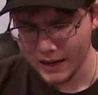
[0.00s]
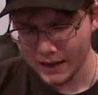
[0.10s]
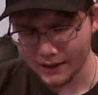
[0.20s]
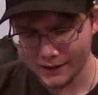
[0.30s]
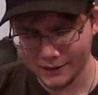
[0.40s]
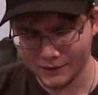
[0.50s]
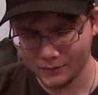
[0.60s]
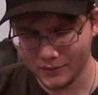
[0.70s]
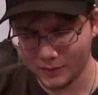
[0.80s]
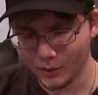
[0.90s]
Uh,
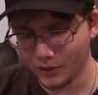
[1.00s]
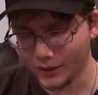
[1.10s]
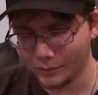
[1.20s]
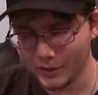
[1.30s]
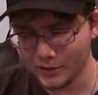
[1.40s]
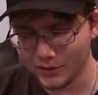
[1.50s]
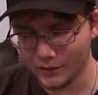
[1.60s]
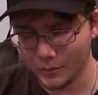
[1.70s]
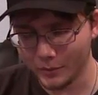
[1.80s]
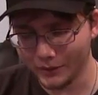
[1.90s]
shows like pictures of
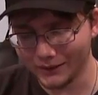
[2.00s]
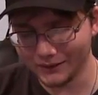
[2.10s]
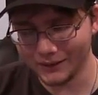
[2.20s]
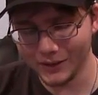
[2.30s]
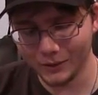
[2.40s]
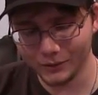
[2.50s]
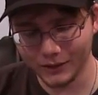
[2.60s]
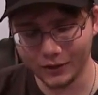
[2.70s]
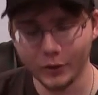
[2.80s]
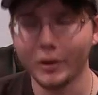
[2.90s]
the people that, you know,
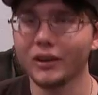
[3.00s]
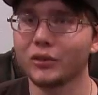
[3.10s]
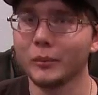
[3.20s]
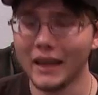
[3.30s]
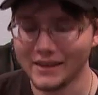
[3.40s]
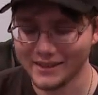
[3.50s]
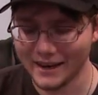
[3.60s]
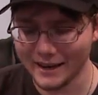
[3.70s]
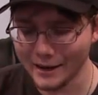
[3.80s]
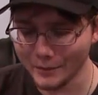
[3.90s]
got their box from last
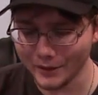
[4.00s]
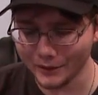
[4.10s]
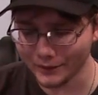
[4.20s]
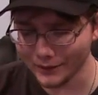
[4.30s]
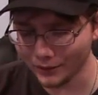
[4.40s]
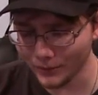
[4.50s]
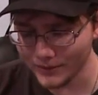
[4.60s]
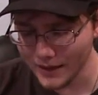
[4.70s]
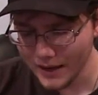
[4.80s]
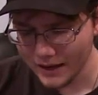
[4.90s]
time and everything. So
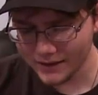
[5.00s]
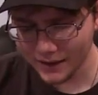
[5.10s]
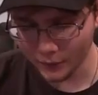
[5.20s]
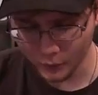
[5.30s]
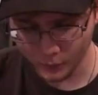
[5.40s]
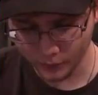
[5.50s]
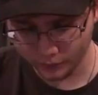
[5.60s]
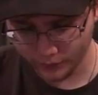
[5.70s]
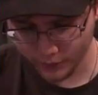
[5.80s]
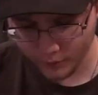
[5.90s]
it's, it's kind of cool.
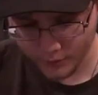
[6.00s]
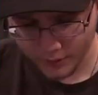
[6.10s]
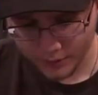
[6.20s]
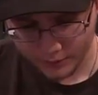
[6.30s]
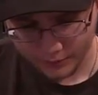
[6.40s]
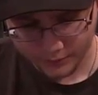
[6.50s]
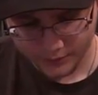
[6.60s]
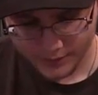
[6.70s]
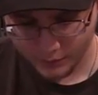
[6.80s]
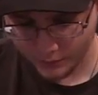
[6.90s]
So let's
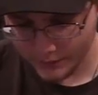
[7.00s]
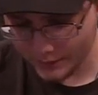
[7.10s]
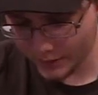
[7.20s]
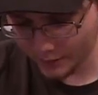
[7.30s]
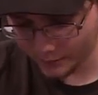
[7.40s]
see what we get here.